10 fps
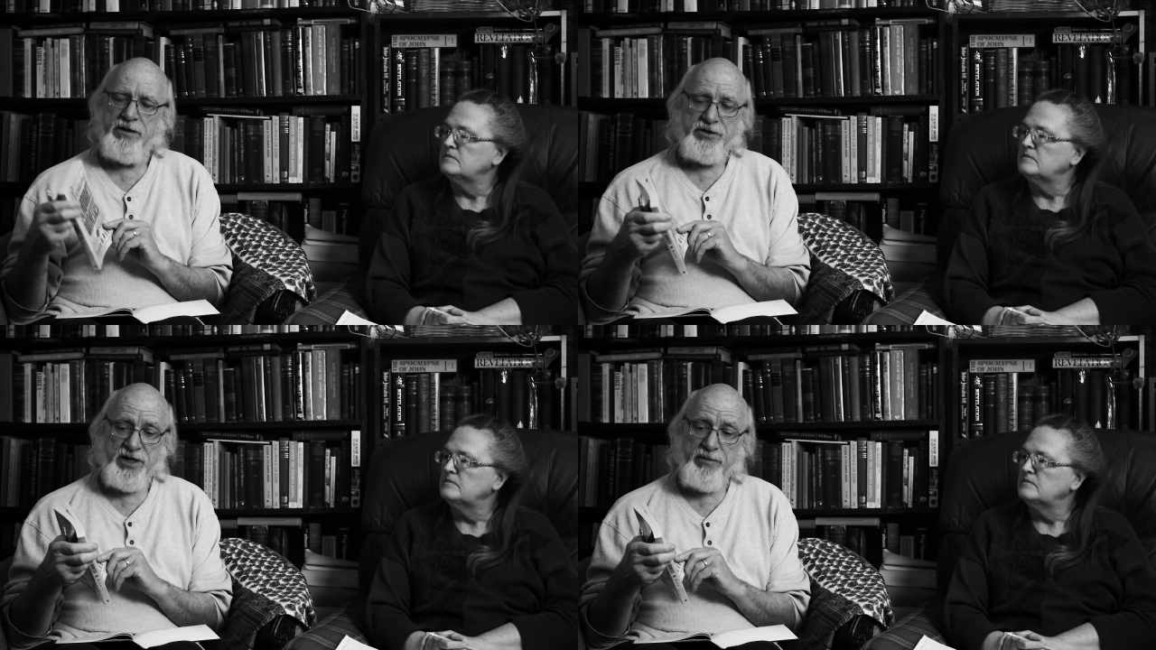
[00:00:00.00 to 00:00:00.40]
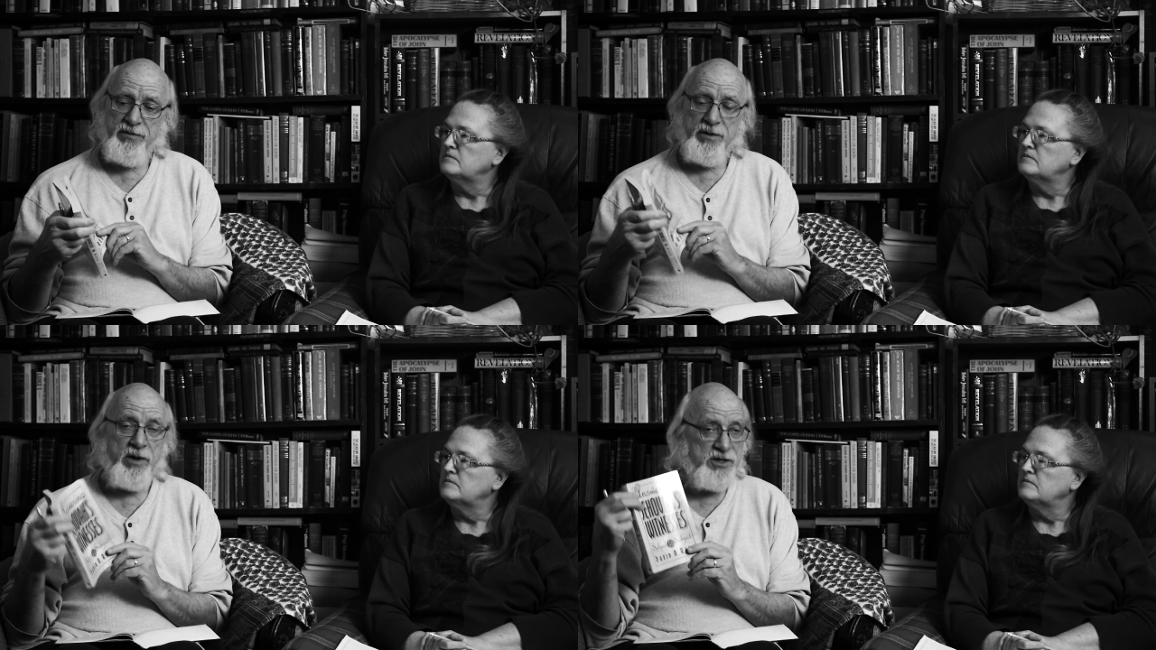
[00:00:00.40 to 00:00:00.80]
Speaker 1: Some of
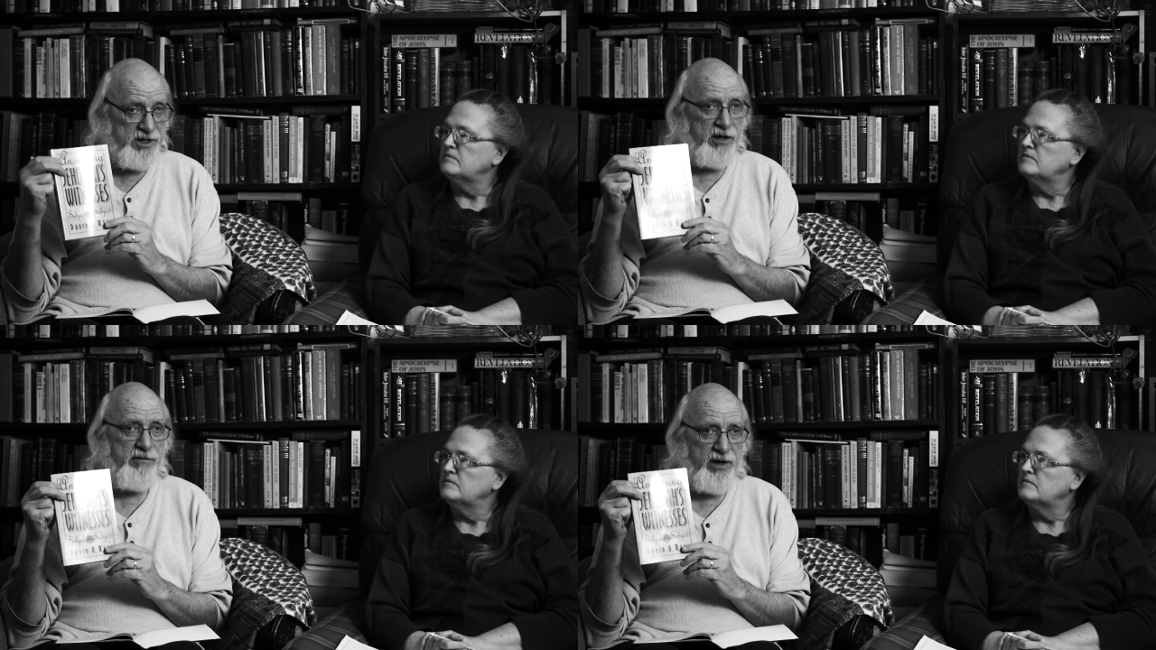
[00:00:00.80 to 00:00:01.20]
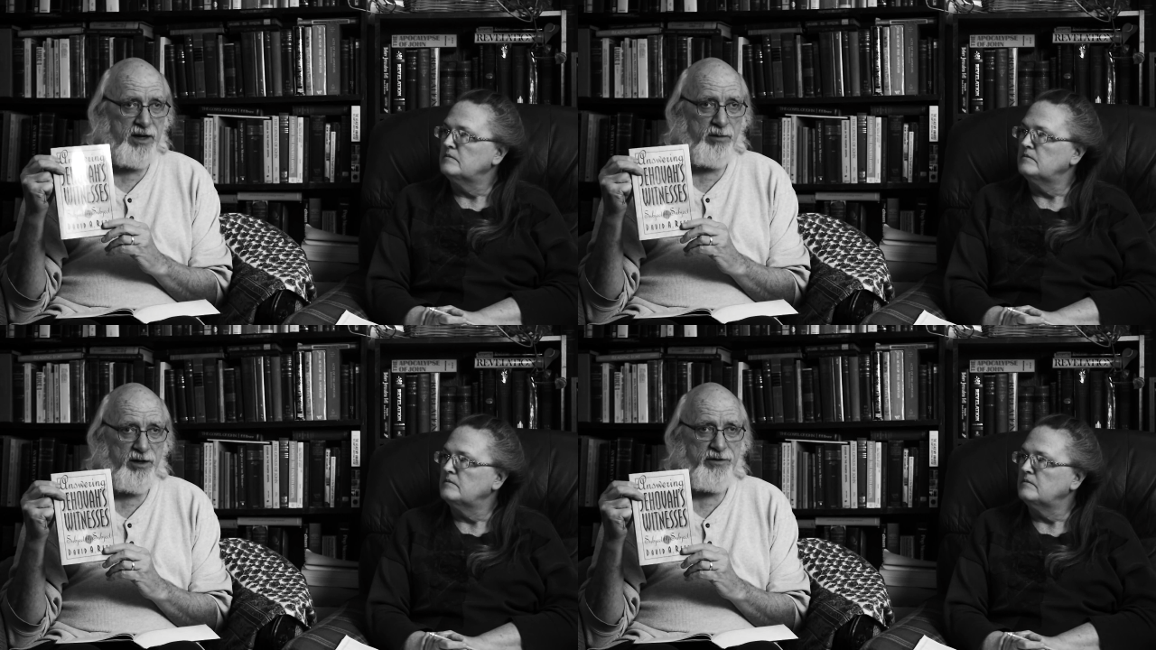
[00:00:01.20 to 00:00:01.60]
them are still
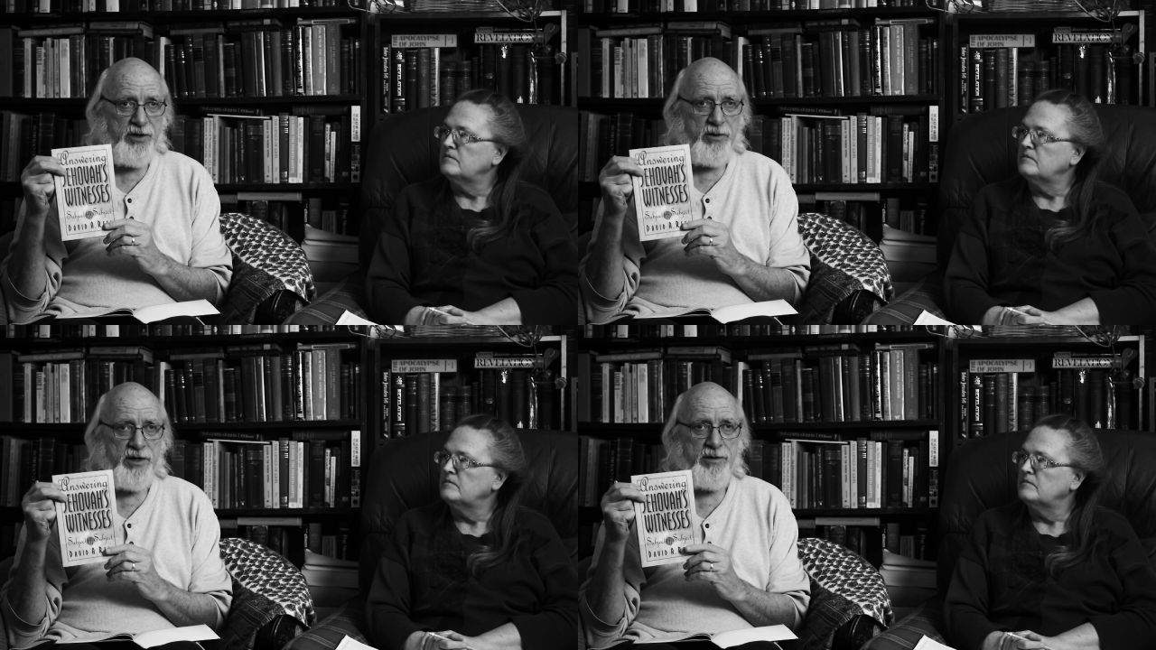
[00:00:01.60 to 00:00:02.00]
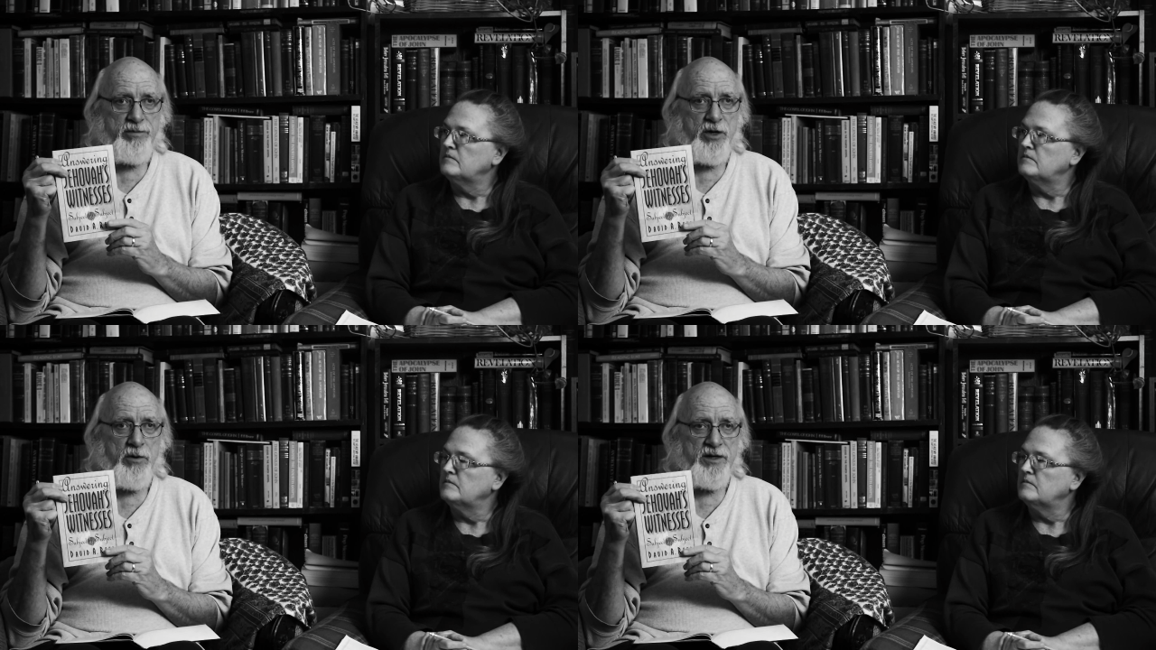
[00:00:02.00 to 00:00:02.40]
available if you want to
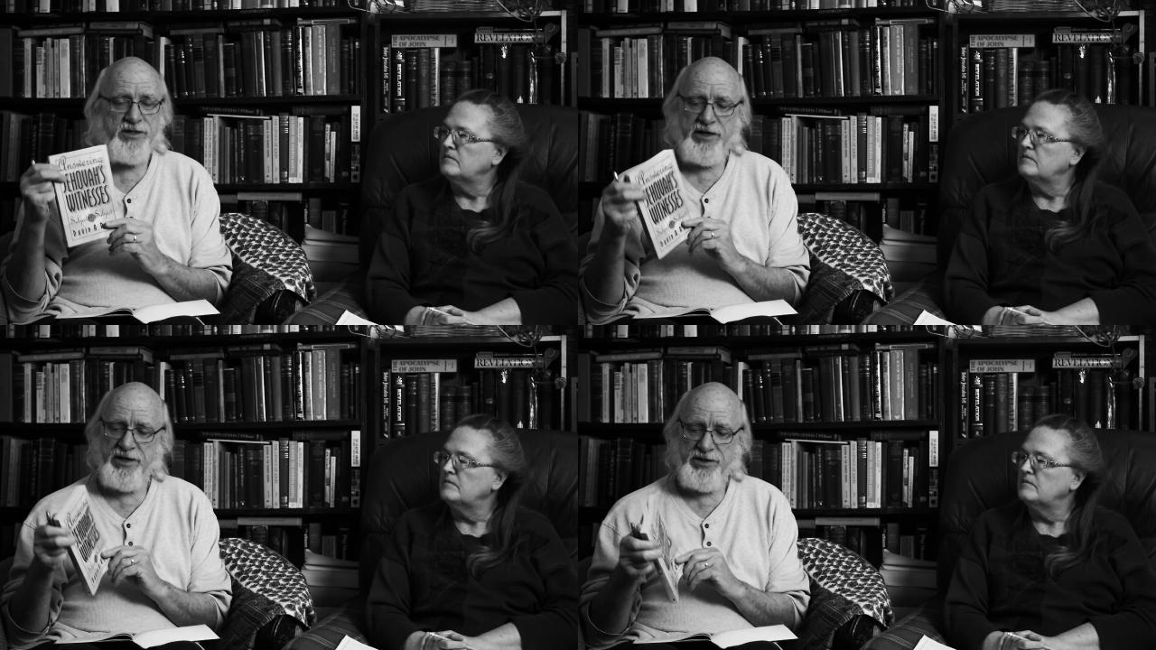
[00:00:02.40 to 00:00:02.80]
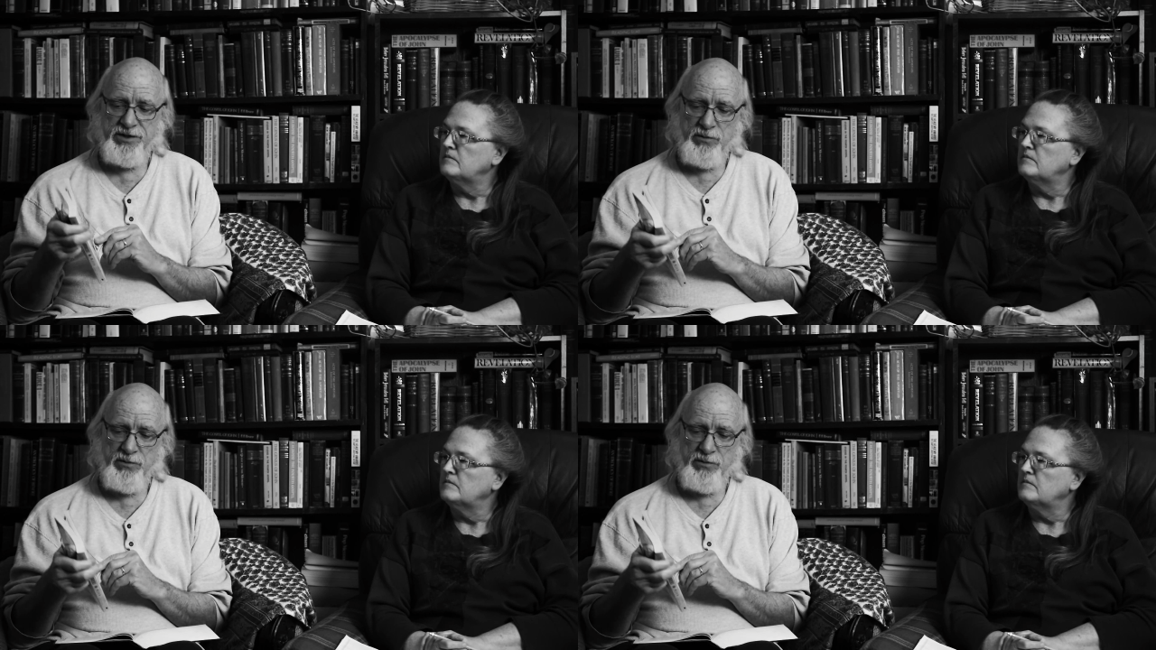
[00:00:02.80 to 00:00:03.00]
go onto his